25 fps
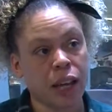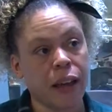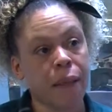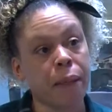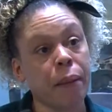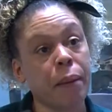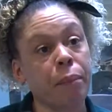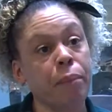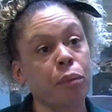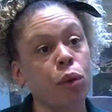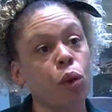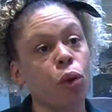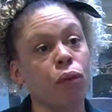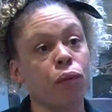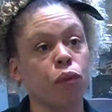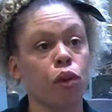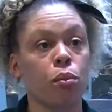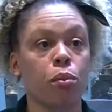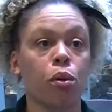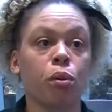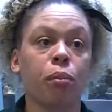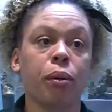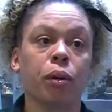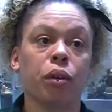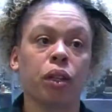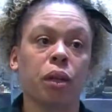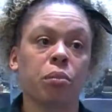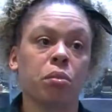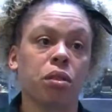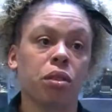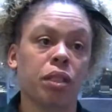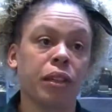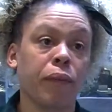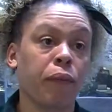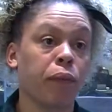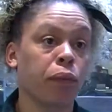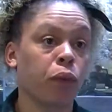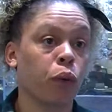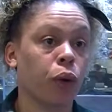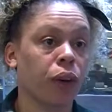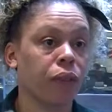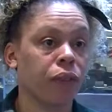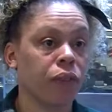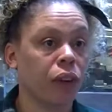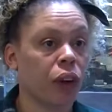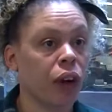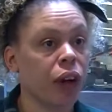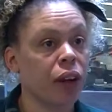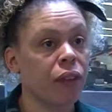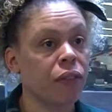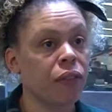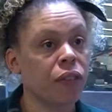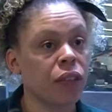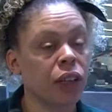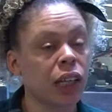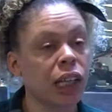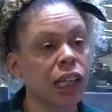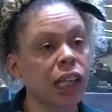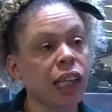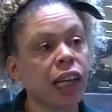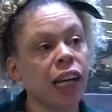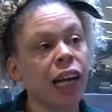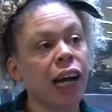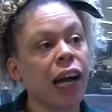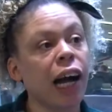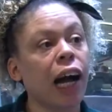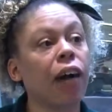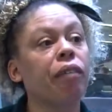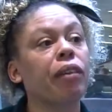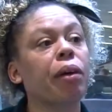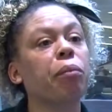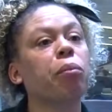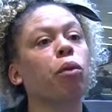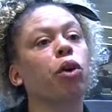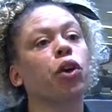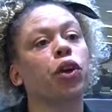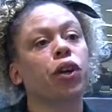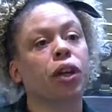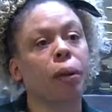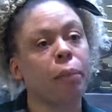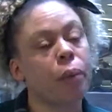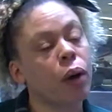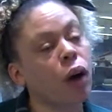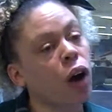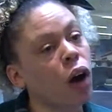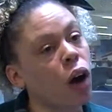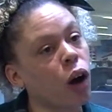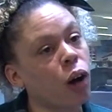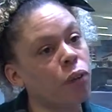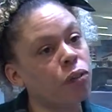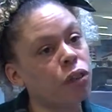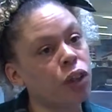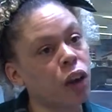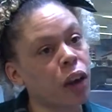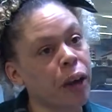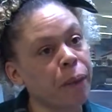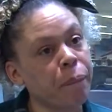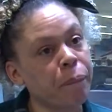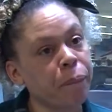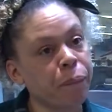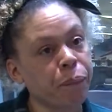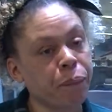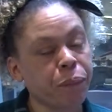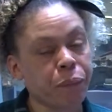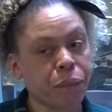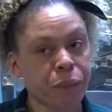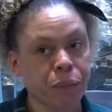and then more football build up to 7:45. And then what you're going to put at half time.